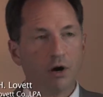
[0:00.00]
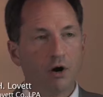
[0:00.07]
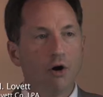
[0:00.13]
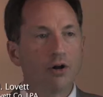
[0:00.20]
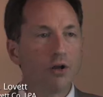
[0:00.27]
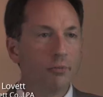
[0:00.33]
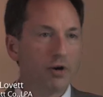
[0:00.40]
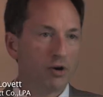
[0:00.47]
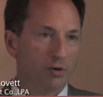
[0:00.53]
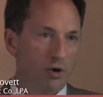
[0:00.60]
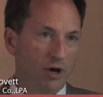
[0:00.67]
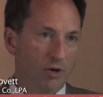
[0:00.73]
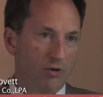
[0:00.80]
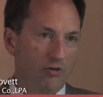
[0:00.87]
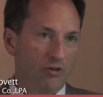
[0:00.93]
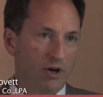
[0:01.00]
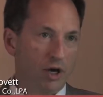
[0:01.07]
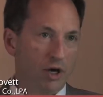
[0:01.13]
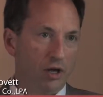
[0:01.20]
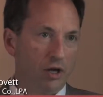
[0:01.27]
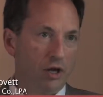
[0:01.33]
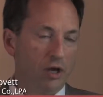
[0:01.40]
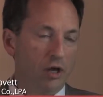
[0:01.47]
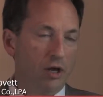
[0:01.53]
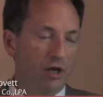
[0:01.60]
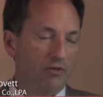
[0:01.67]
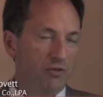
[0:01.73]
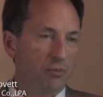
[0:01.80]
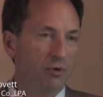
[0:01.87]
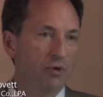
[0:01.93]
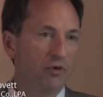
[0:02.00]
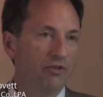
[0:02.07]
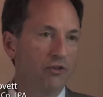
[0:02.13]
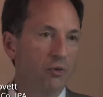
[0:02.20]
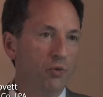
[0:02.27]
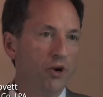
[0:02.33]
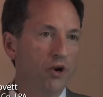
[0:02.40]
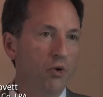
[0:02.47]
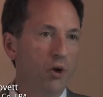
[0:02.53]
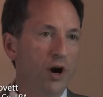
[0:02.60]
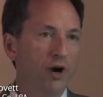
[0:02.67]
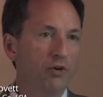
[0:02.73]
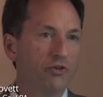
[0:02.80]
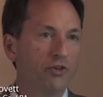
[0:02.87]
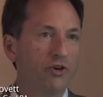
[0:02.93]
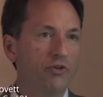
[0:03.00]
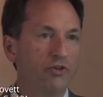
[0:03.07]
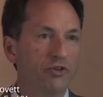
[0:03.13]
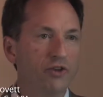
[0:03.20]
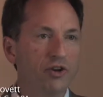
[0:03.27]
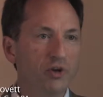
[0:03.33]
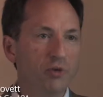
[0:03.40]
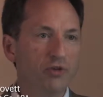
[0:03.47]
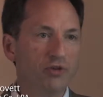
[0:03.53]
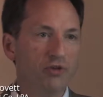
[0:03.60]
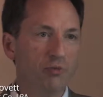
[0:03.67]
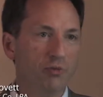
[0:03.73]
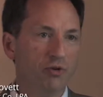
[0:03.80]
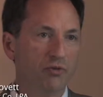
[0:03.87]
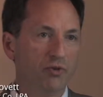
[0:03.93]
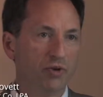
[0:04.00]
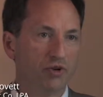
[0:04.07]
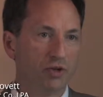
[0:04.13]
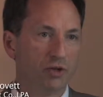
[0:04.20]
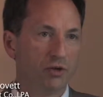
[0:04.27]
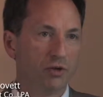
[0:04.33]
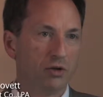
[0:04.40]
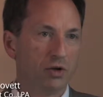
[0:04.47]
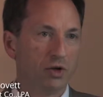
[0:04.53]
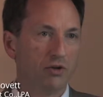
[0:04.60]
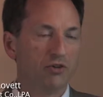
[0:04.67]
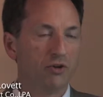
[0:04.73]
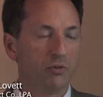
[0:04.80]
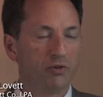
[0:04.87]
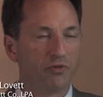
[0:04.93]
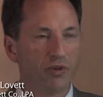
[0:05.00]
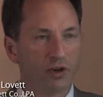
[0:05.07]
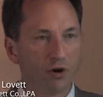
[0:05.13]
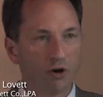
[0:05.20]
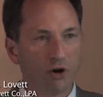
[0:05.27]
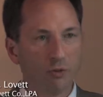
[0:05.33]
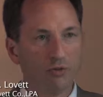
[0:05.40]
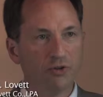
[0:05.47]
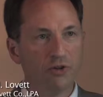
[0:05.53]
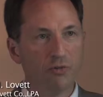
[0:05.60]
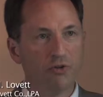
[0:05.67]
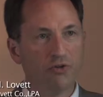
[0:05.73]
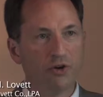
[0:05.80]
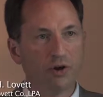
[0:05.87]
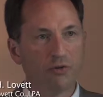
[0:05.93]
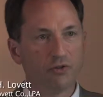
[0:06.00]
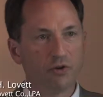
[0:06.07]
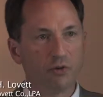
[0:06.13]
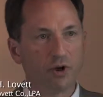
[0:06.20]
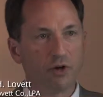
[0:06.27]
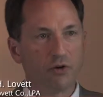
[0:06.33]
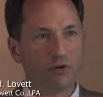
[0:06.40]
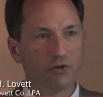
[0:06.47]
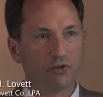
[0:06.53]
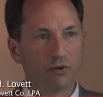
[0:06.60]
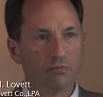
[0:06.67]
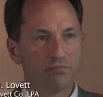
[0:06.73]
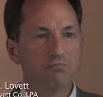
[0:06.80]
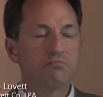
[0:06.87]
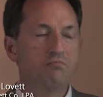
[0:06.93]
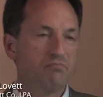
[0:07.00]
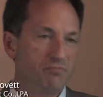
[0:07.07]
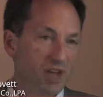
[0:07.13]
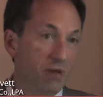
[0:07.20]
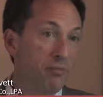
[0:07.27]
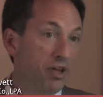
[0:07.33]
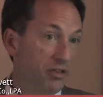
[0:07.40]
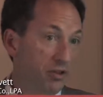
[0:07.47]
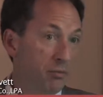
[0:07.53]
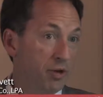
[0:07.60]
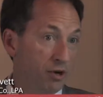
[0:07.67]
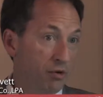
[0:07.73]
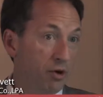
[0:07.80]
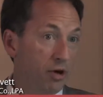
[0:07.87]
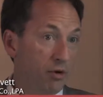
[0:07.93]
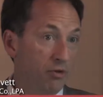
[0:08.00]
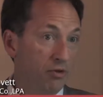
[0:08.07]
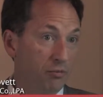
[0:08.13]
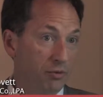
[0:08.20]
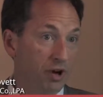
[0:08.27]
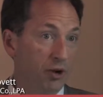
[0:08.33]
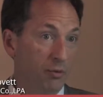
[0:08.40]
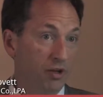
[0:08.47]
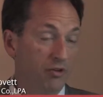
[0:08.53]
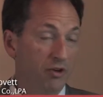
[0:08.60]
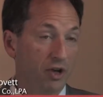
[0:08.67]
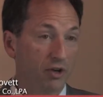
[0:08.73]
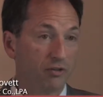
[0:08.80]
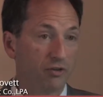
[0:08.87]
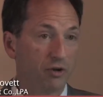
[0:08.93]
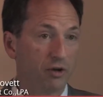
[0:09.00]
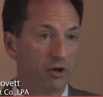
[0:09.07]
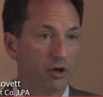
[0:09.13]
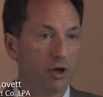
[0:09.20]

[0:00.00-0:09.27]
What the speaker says: On the mental health side, if a person requires continuous supervision to prevent harm to themselves or others, they meet the mental health impairment test.